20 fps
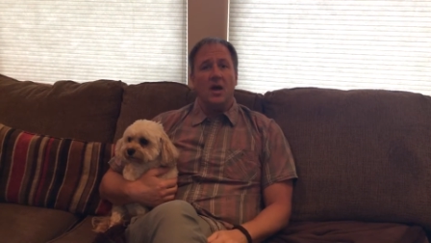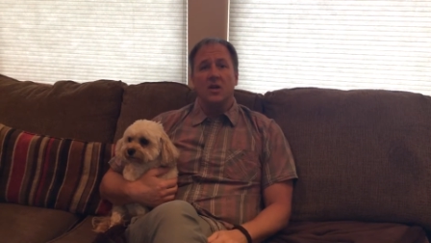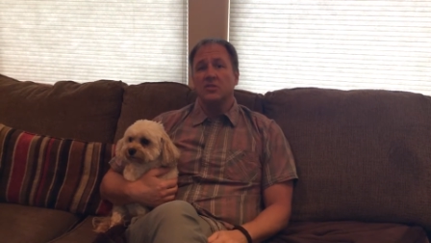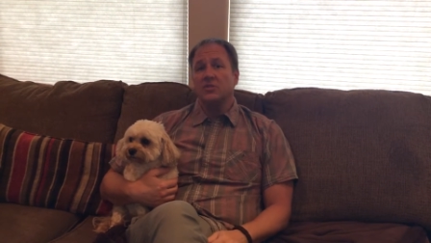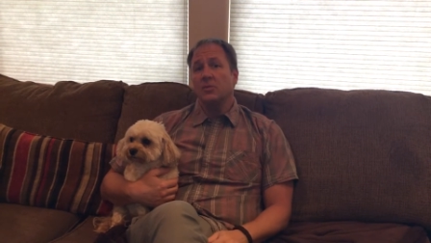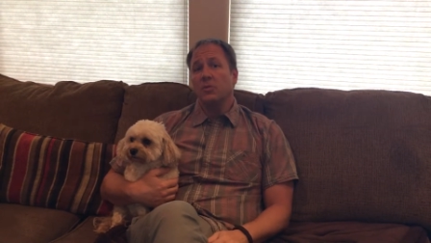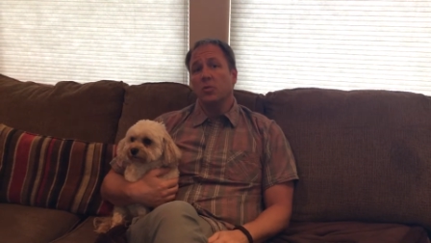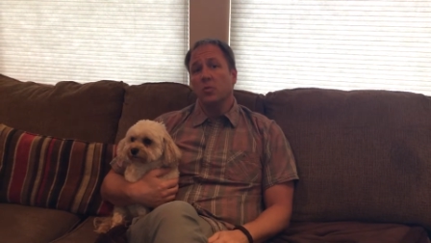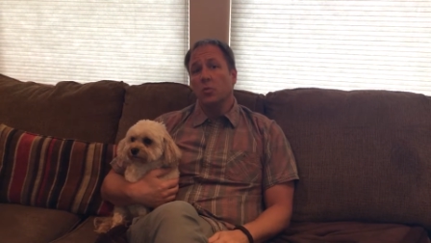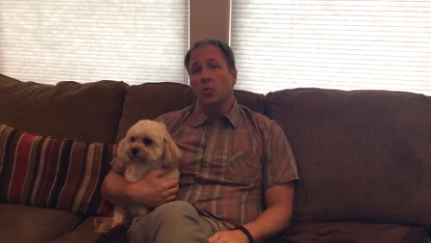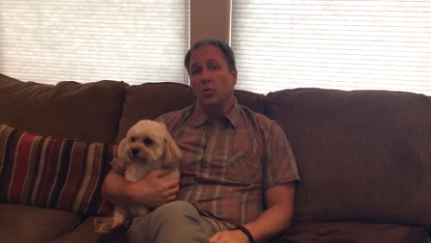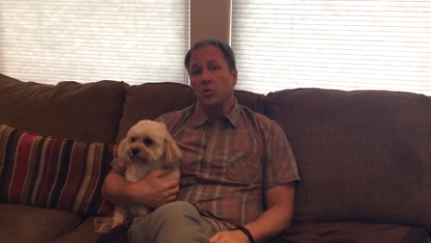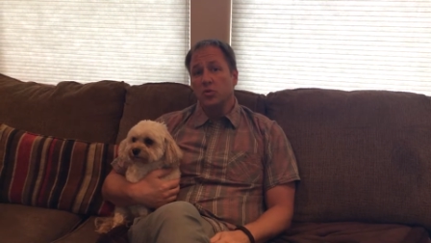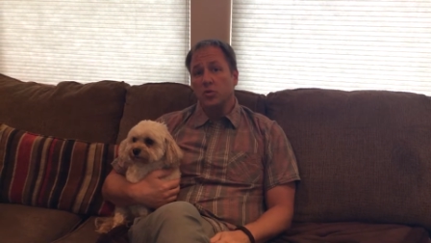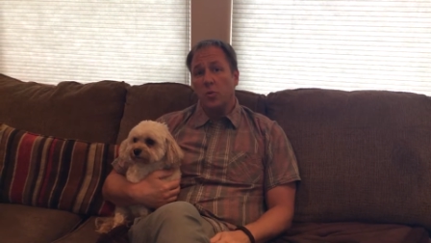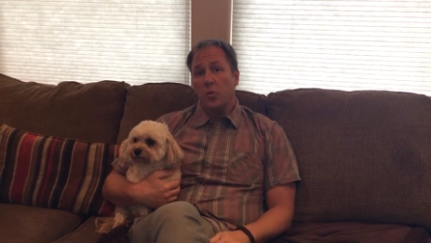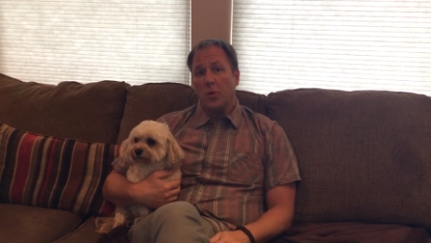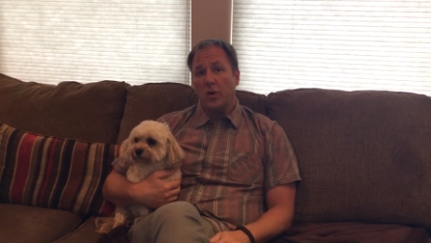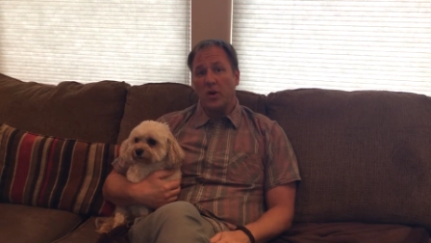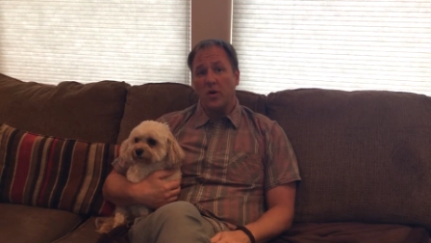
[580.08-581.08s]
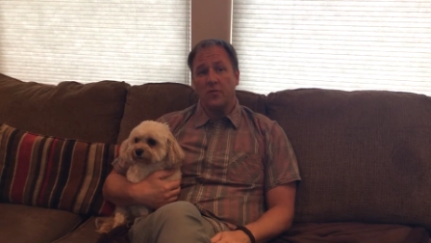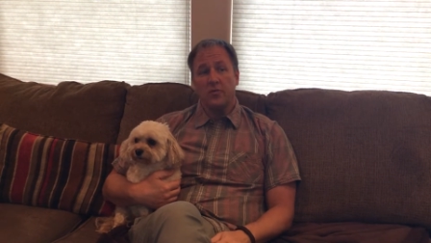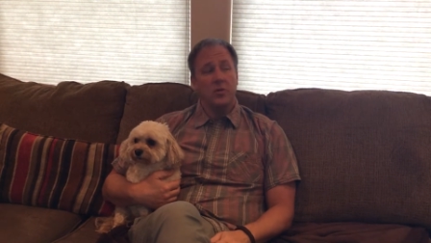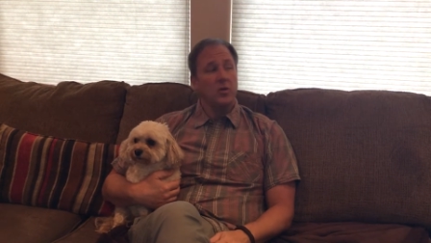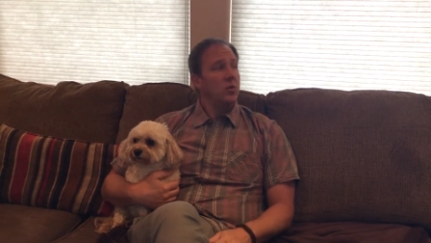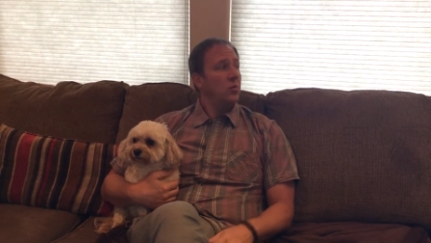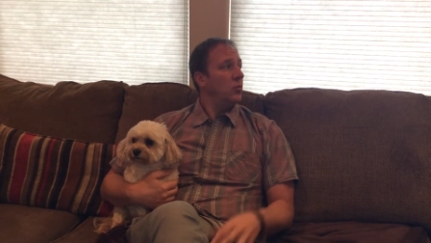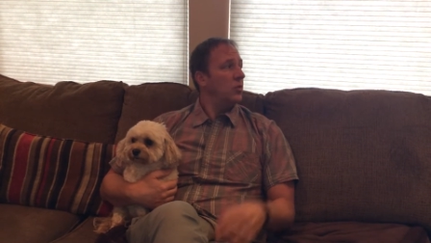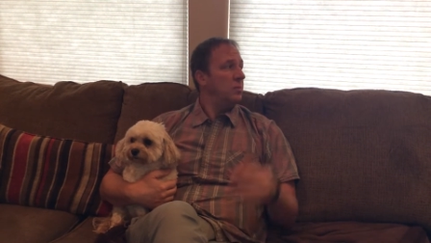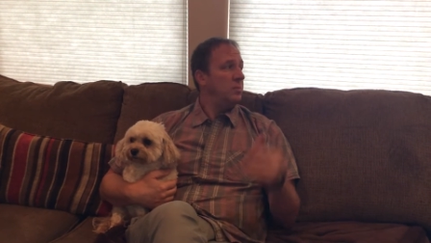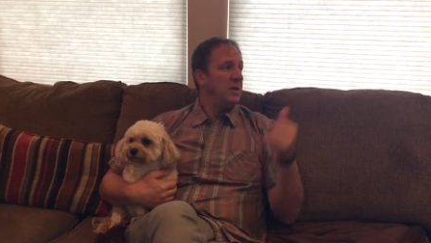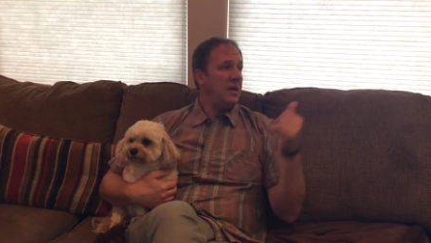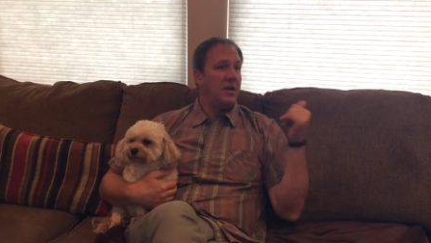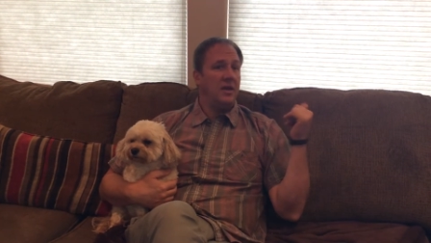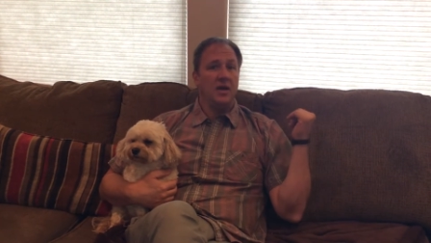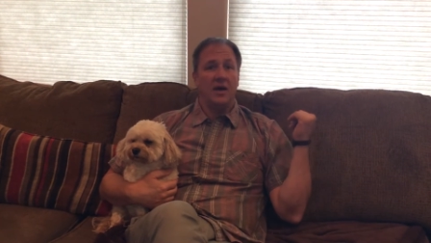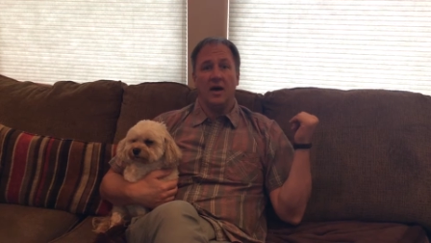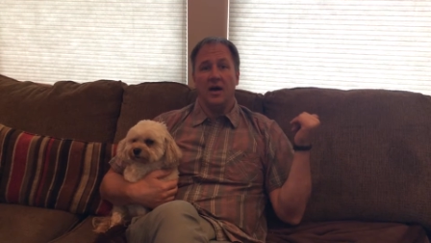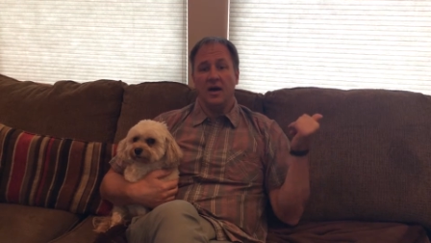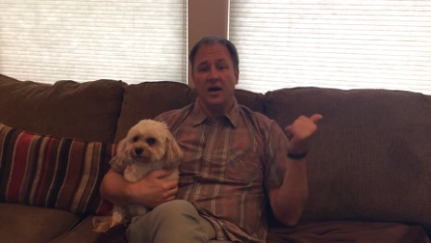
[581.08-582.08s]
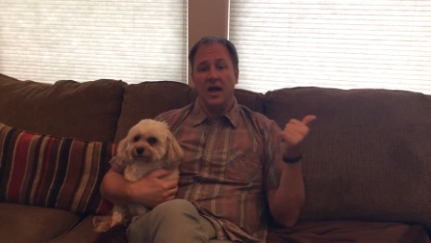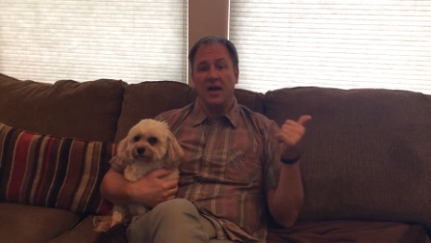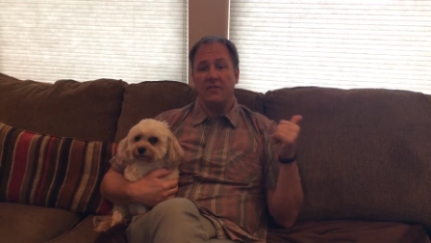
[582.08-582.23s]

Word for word: Some of the rules we went over would be uh,